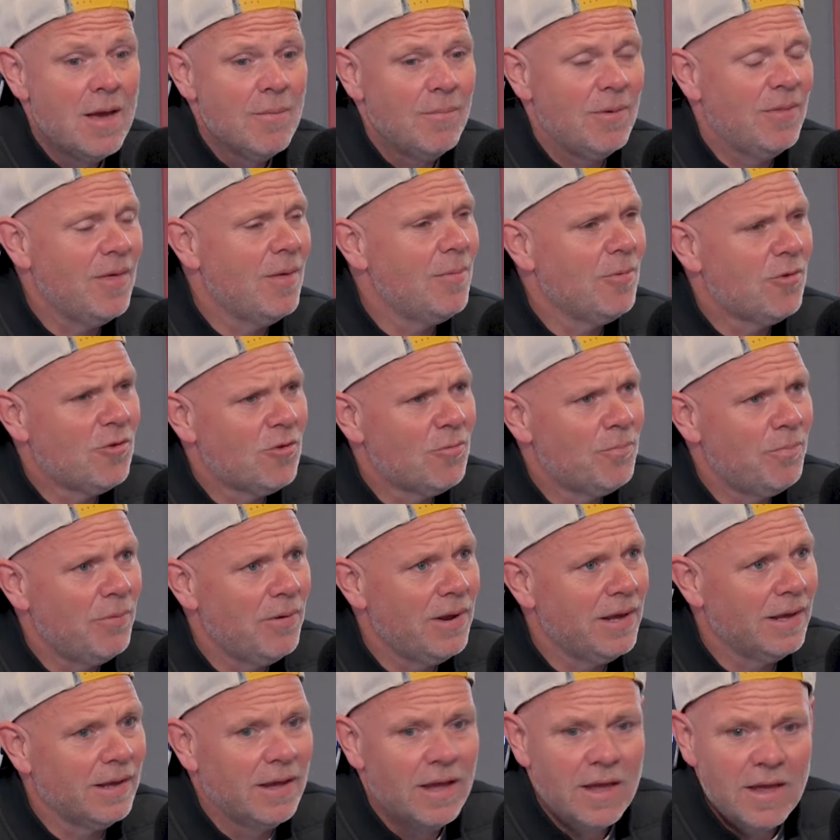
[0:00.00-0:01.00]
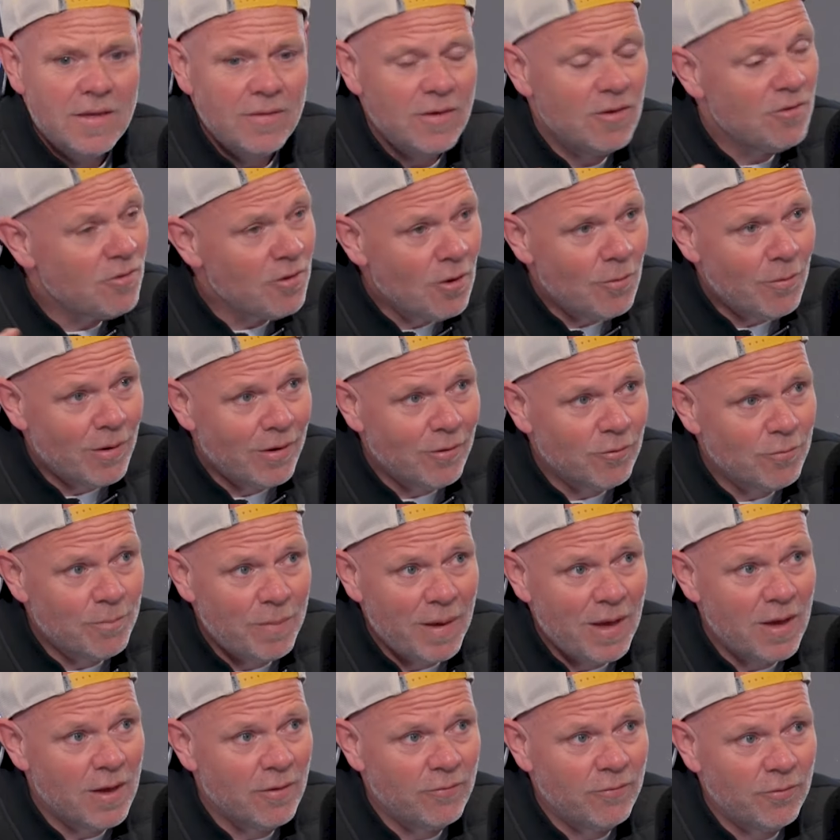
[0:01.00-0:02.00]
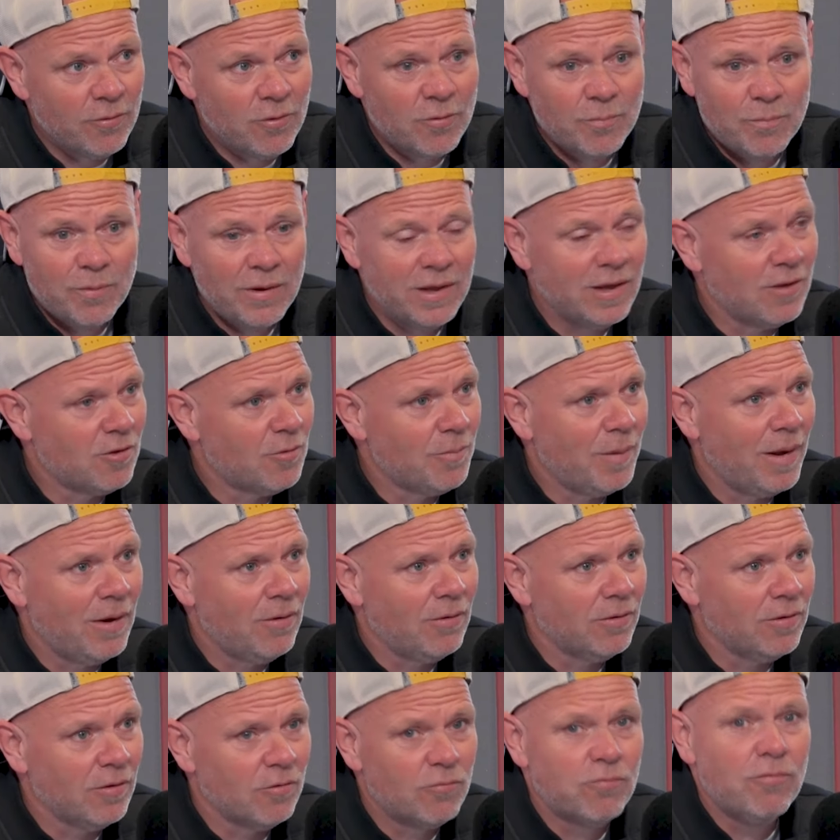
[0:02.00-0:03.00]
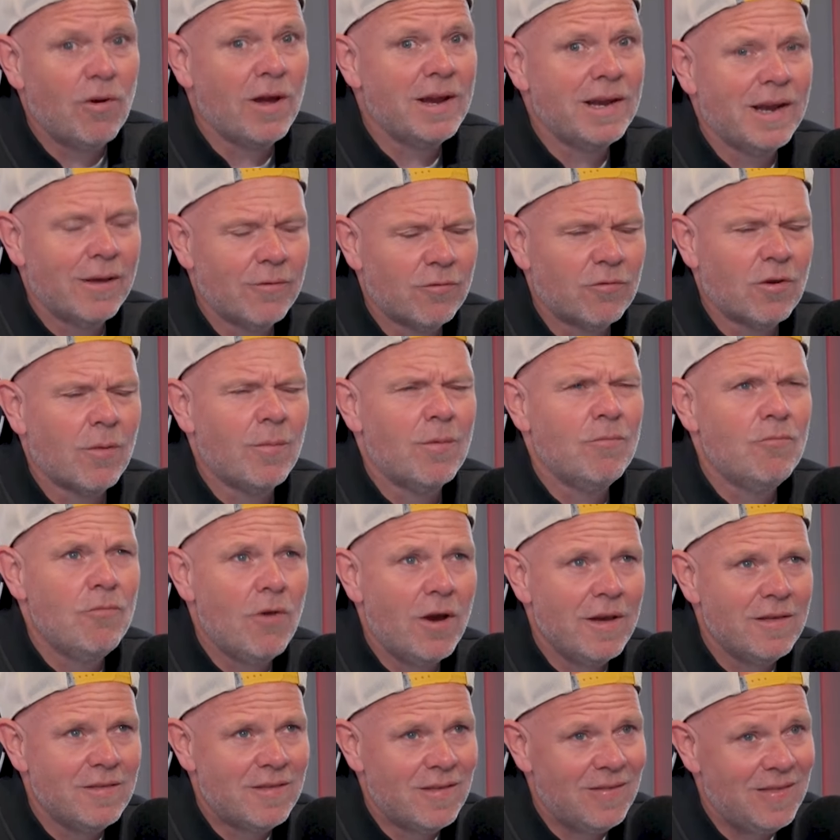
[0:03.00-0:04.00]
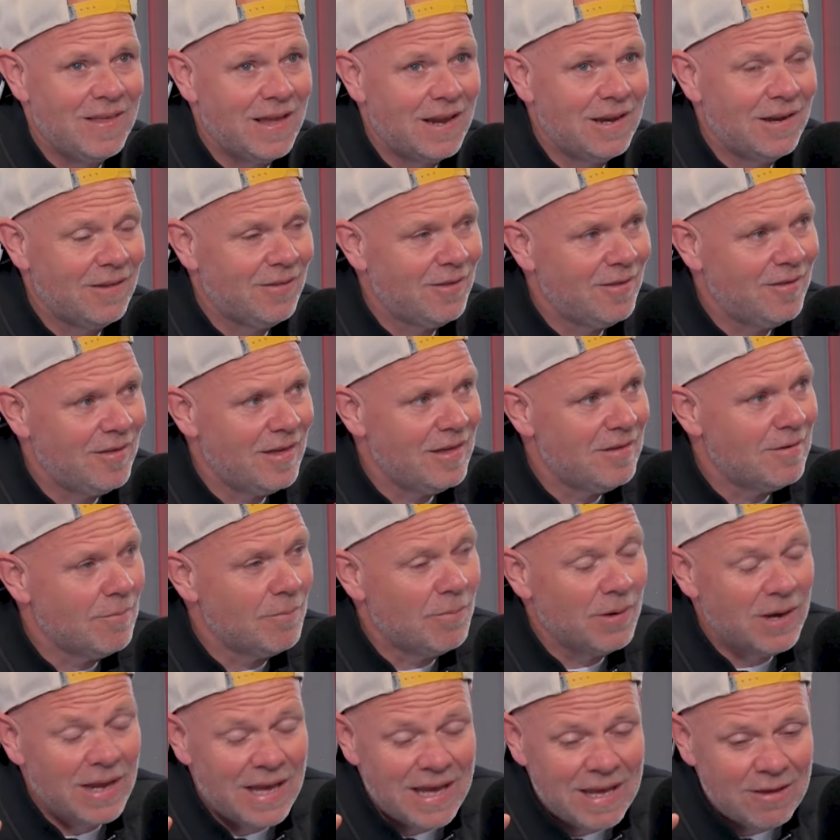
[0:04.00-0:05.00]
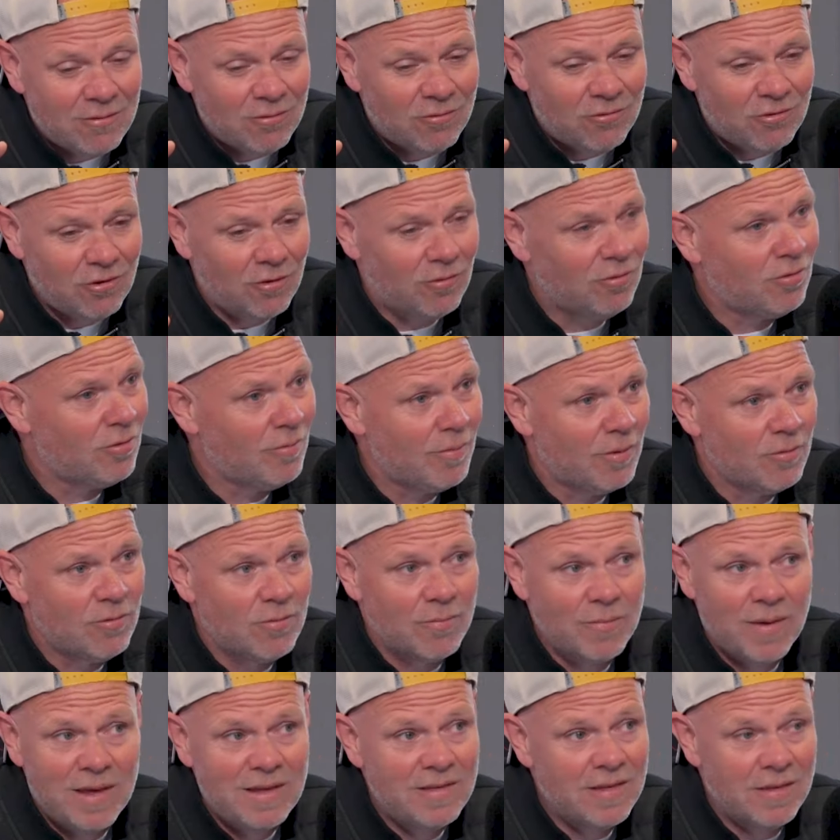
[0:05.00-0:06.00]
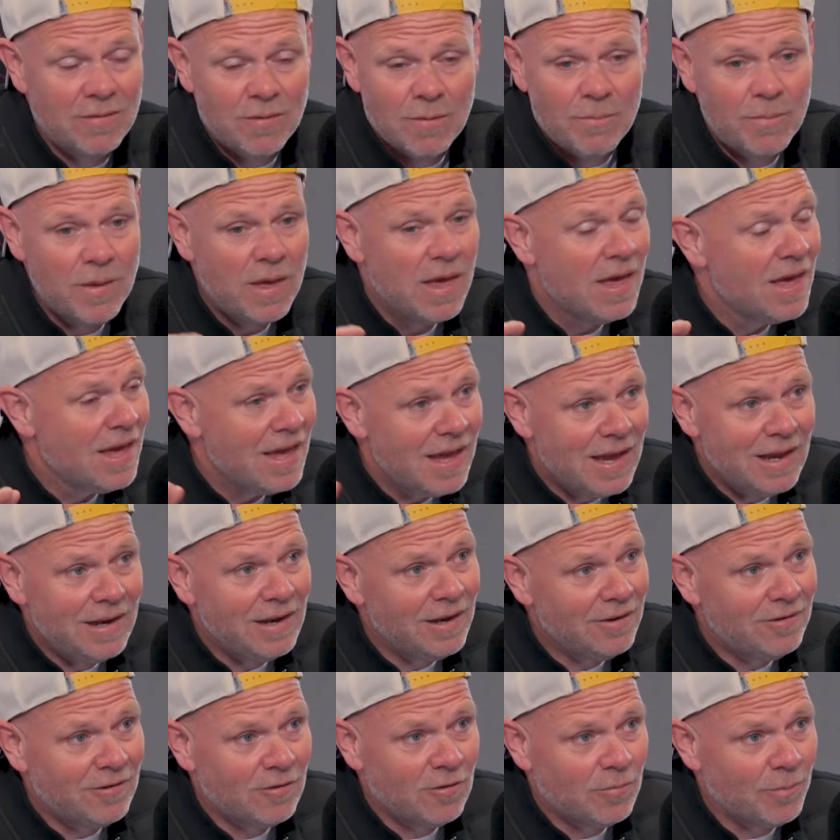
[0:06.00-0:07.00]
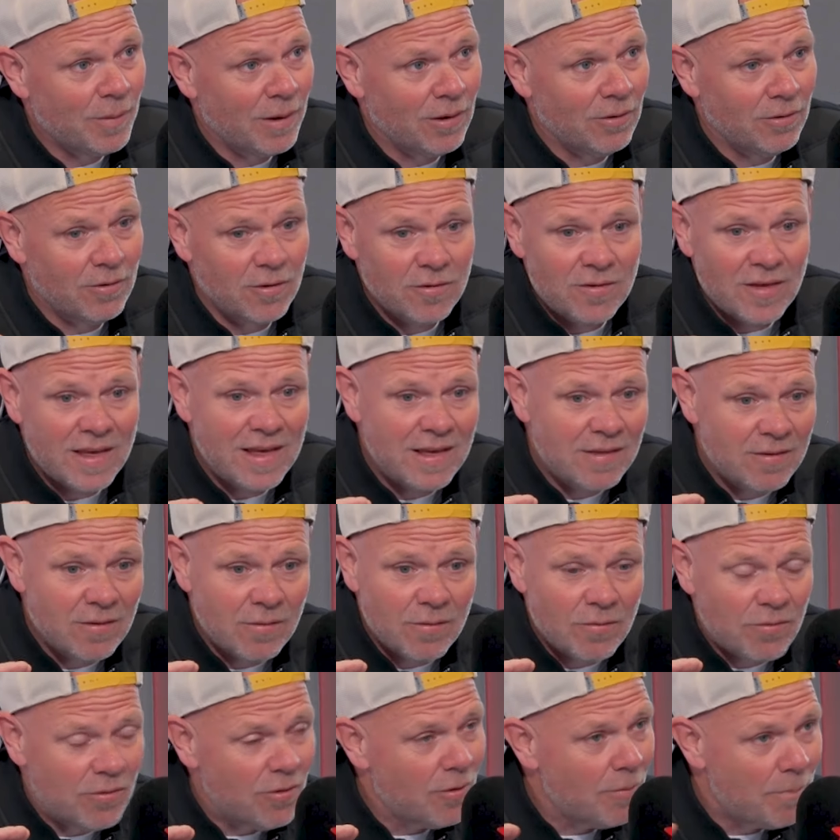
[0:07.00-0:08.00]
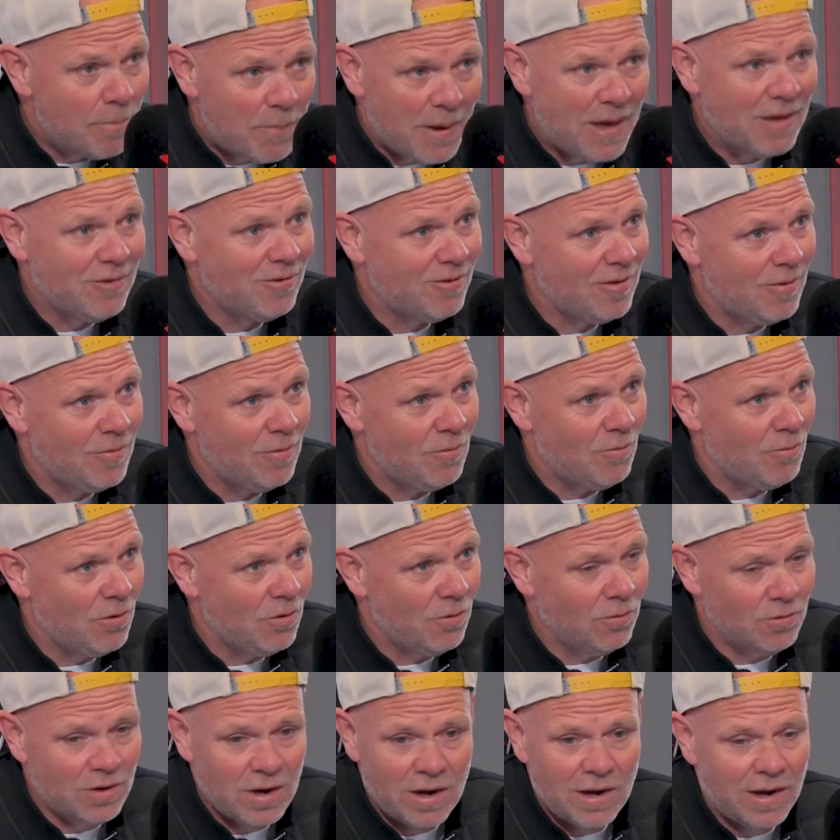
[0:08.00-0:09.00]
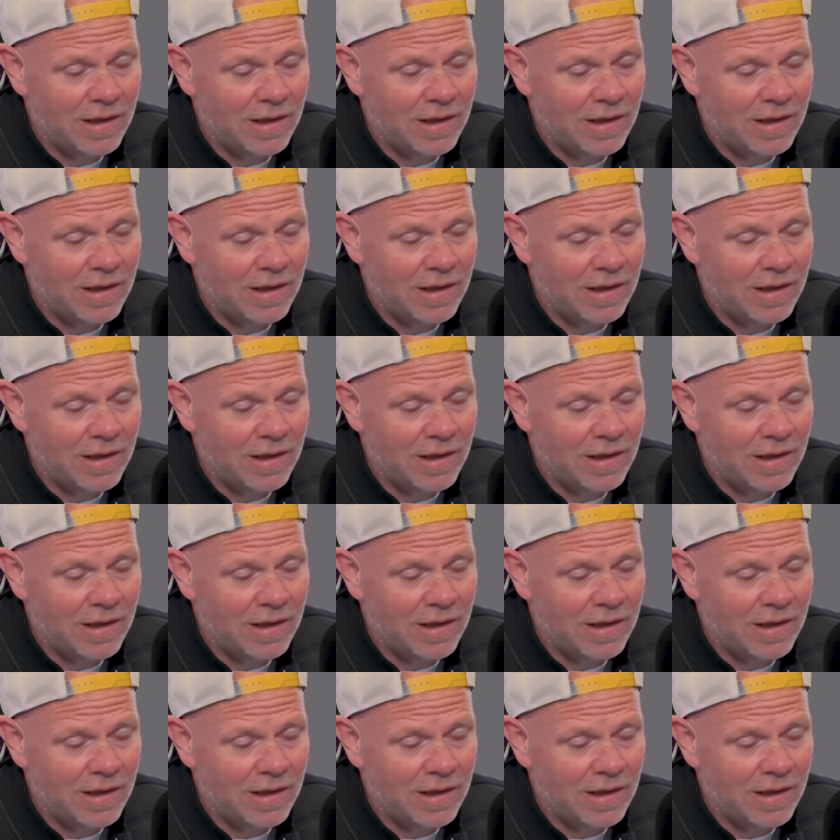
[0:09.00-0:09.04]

But then spring, there's nowhere else better for spring asparagus. Right now, it's coming right to the end of the season, but it is just the most amazing. The English asparagus is the best in the world.